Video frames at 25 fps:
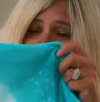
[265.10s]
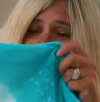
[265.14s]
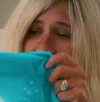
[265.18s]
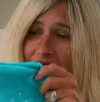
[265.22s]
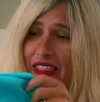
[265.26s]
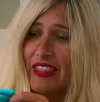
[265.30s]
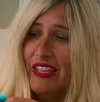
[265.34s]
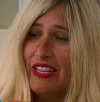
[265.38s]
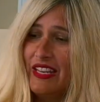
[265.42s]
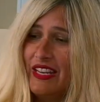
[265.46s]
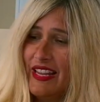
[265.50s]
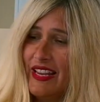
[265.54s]

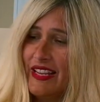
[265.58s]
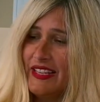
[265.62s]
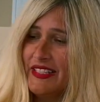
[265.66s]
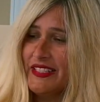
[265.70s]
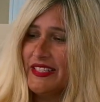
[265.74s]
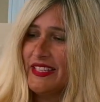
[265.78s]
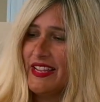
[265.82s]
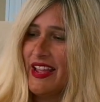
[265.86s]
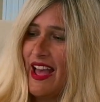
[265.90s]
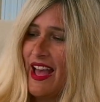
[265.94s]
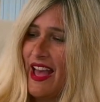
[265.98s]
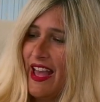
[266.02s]
The
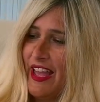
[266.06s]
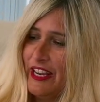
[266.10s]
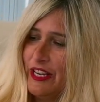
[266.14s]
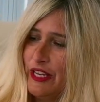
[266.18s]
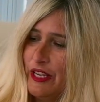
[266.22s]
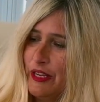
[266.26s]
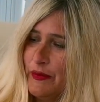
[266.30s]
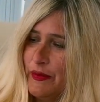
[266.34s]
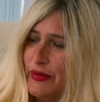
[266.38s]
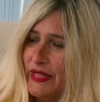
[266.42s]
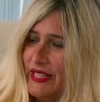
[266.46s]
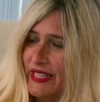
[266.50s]
next
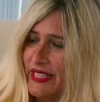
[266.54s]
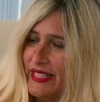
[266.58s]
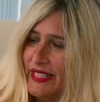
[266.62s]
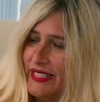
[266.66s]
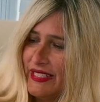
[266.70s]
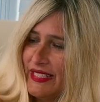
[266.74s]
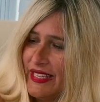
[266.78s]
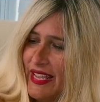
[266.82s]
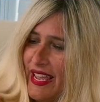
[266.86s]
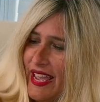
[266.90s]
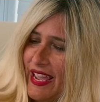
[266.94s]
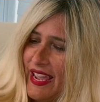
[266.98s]
item
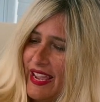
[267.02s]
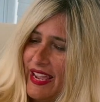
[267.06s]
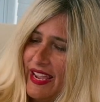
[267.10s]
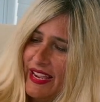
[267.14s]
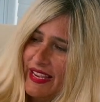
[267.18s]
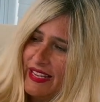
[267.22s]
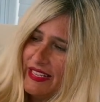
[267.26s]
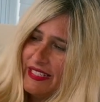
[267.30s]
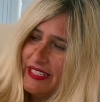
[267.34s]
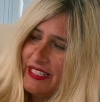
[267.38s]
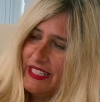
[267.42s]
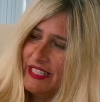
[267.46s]
is
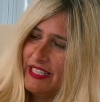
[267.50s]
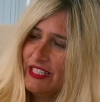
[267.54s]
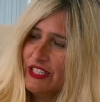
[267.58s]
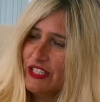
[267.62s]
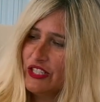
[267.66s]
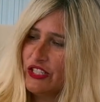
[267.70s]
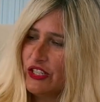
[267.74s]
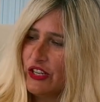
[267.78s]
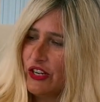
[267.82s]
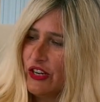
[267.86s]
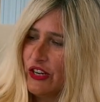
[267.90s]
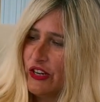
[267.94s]
a
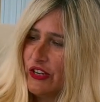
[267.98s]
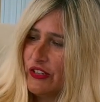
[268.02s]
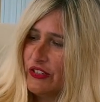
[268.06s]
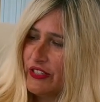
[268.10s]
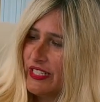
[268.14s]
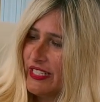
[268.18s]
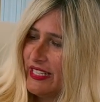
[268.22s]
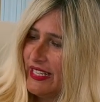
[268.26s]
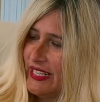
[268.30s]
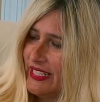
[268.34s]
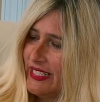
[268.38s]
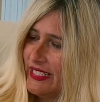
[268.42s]

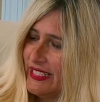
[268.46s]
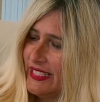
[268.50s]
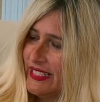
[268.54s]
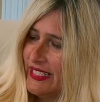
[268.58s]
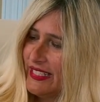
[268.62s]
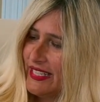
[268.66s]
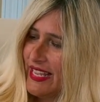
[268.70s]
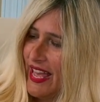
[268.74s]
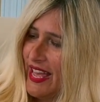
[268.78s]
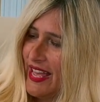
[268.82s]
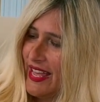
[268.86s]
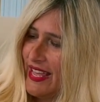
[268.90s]
t-shirt. It
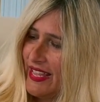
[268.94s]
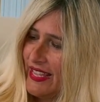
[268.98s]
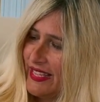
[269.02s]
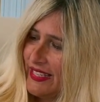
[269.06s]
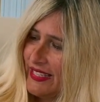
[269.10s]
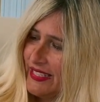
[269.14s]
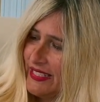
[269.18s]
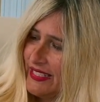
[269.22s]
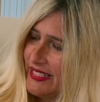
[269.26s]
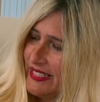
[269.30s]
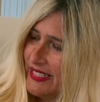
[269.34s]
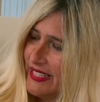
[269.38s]

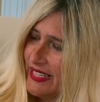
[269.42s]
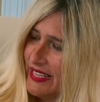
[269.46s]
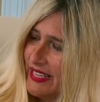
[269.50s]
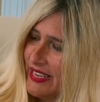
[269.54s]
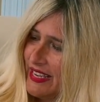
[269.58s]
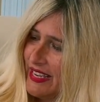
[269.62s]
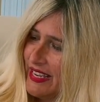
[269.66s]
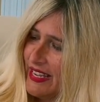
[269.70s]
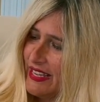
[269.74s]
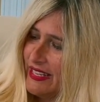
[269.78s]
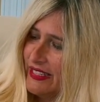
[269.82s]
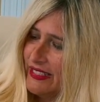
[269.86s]
says
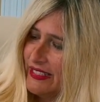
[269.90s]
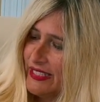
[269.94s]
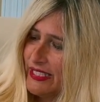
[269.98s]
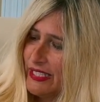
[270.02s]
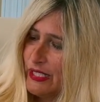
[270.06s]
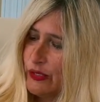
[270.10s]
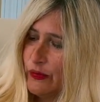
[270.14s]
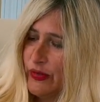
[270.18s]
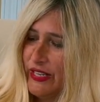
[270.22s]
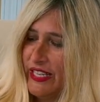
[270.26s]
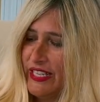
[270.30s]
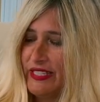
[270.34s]

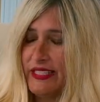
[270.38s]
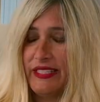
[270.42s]
Sweet